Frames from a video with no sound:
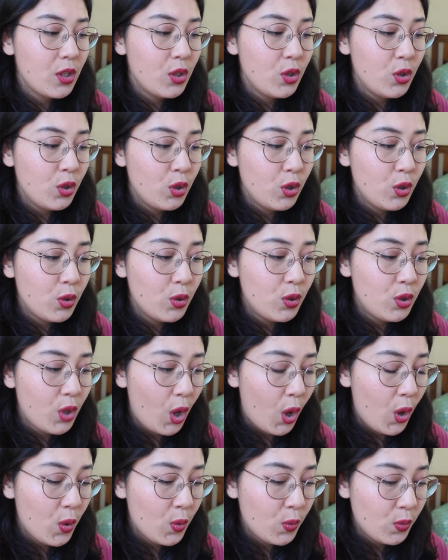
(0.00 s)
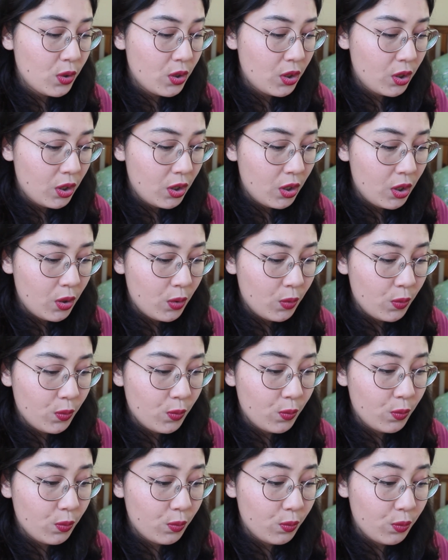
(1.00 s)
you don't
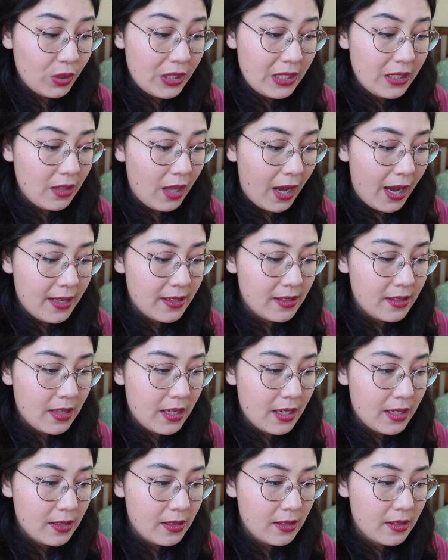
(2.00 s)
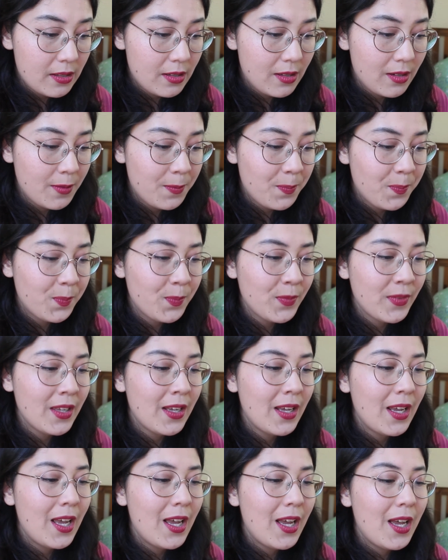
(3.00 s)
realize this,
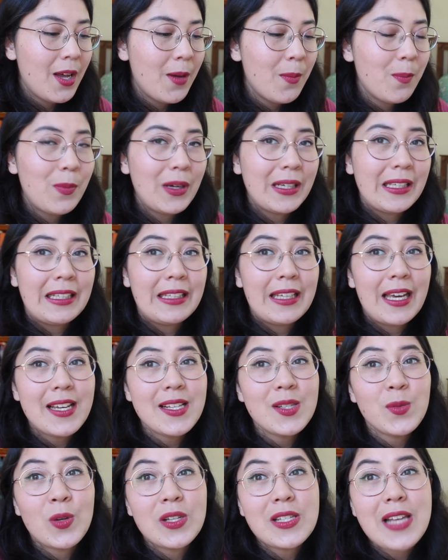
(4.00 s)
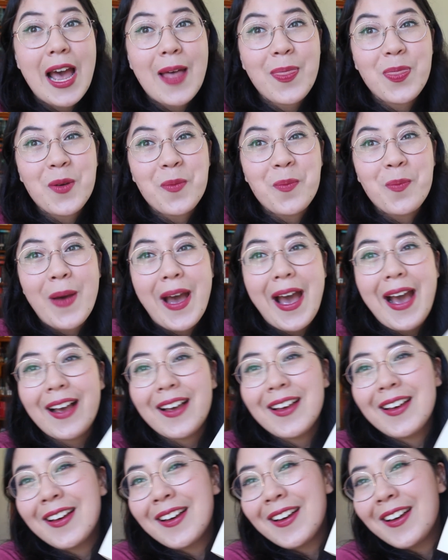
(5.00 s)
but guess what's at the
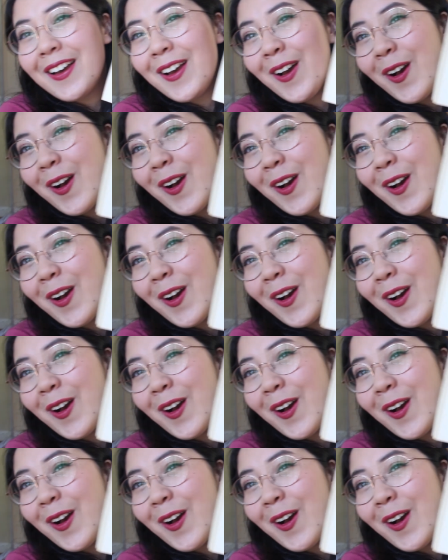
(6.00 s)
back